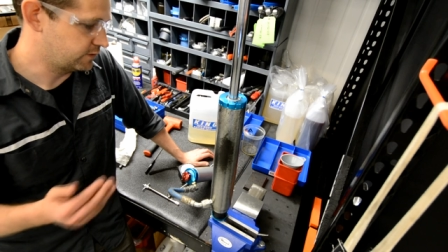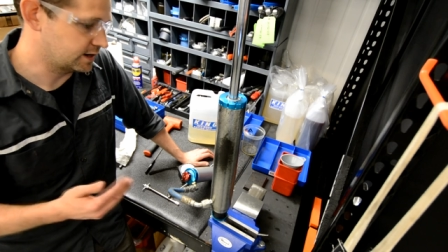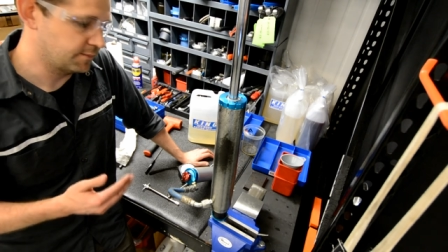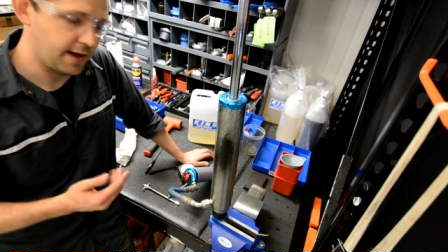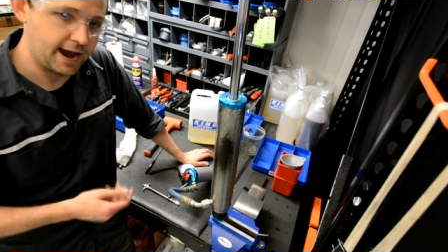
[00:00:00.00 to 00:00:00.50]

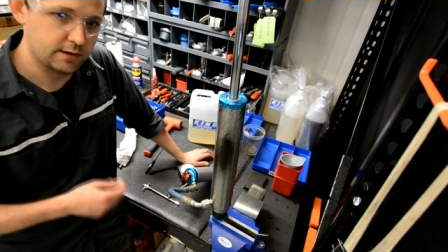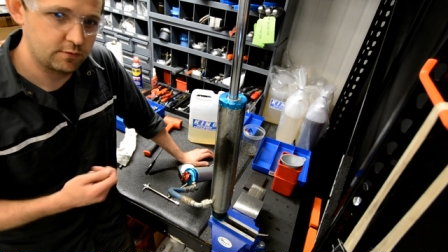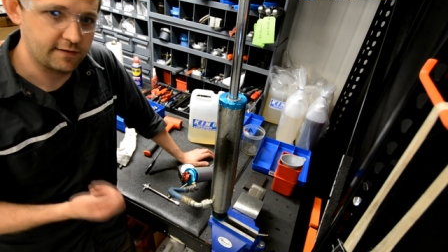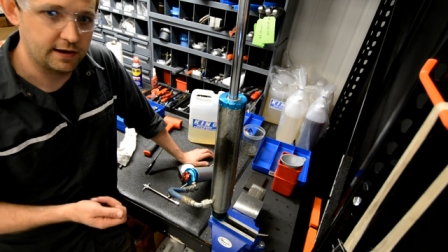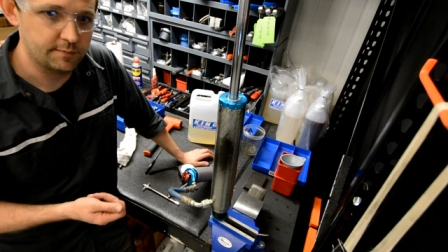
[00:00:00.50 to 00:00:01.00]
come back and we
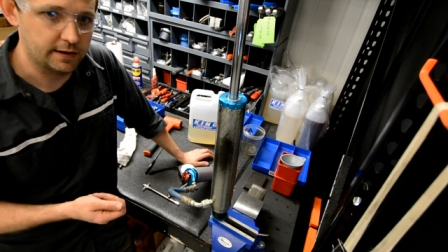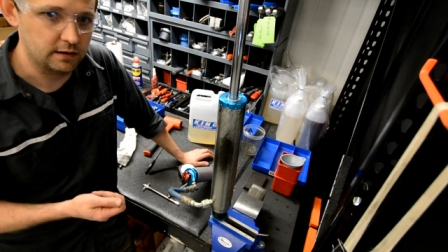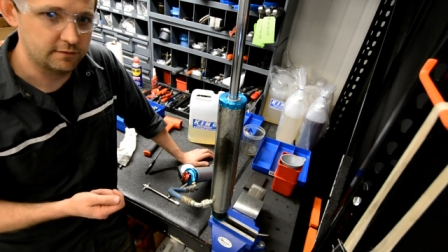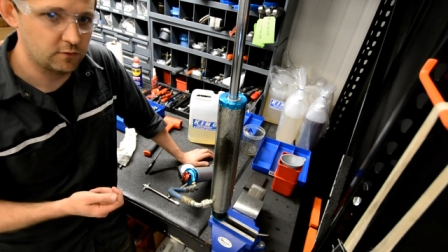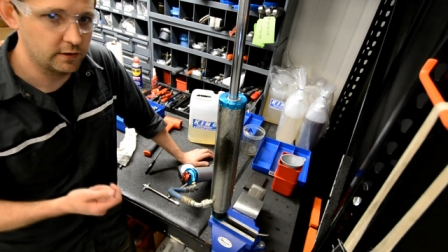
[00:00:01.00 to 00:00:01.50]
find a
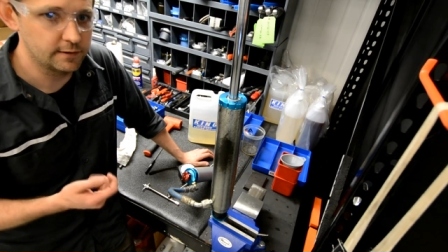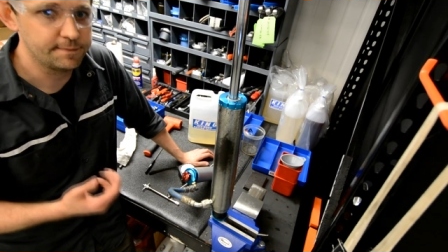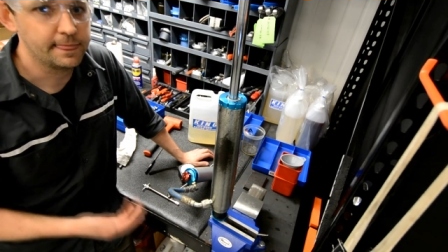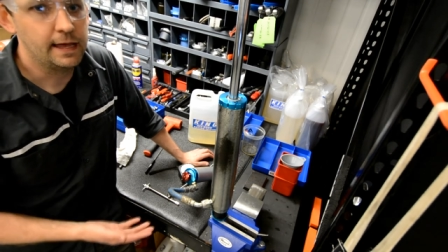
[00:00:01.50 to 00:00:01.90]
puddle of oil,